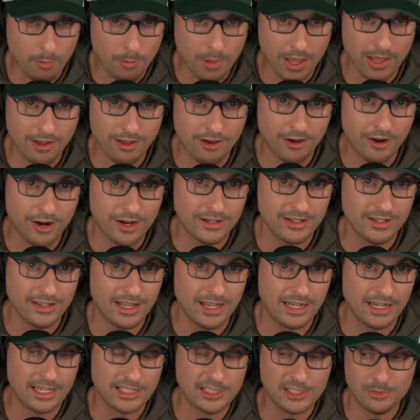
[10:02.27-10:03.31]
of my heart
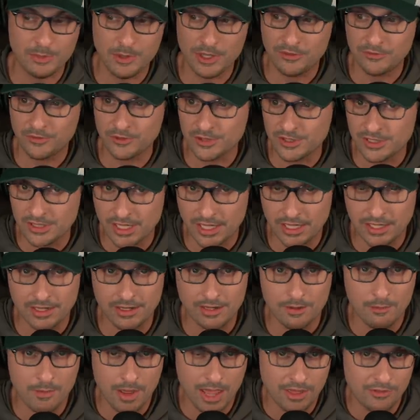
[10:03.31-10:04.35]
and I speak for Skid
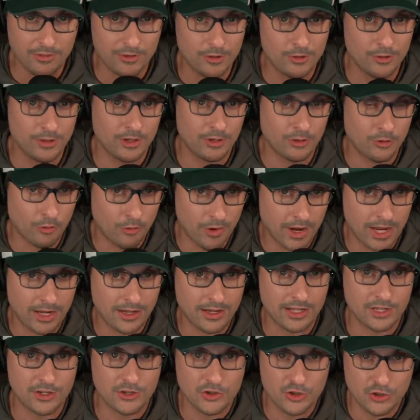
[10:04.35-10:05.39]
and Matthew and
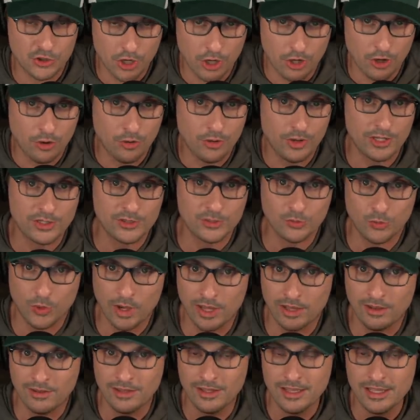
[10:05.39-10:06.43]
Grant and Joe as
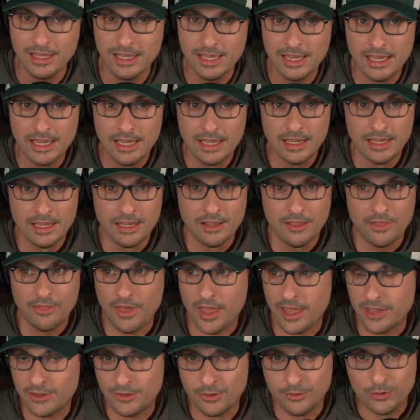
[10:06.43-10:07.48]
well.
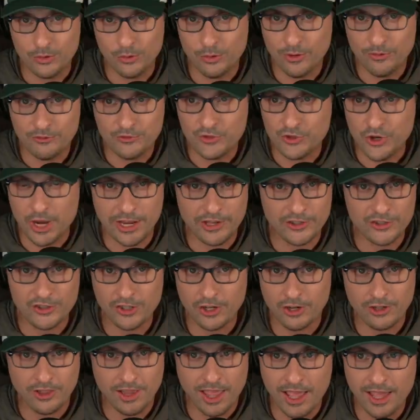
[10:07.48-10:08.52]
Thank you. You have changed
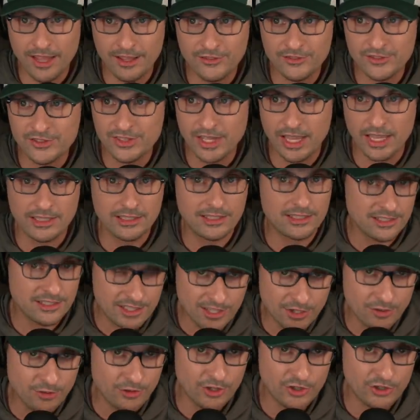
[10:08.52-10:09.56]
our lives and
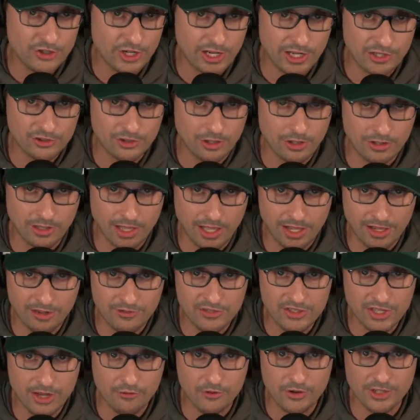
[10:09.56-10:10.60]
continue to change our
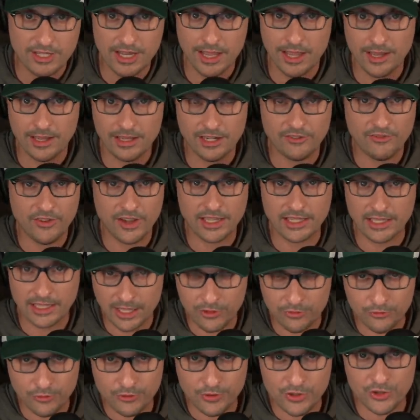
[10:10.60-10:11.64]
lives every day. And if I can
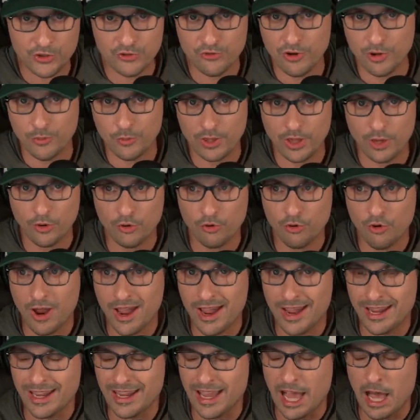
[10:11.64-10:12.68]
get through the stream without
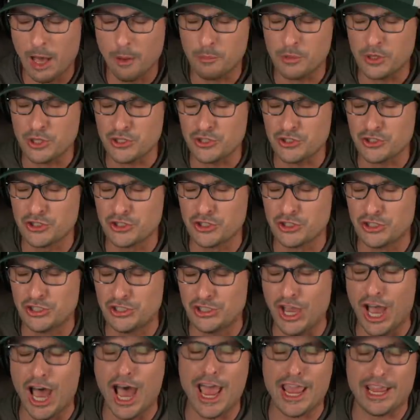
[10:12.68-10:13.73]
crying, I'll be
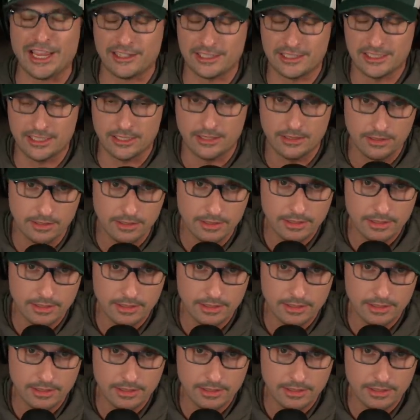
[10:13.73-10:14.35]
psyched.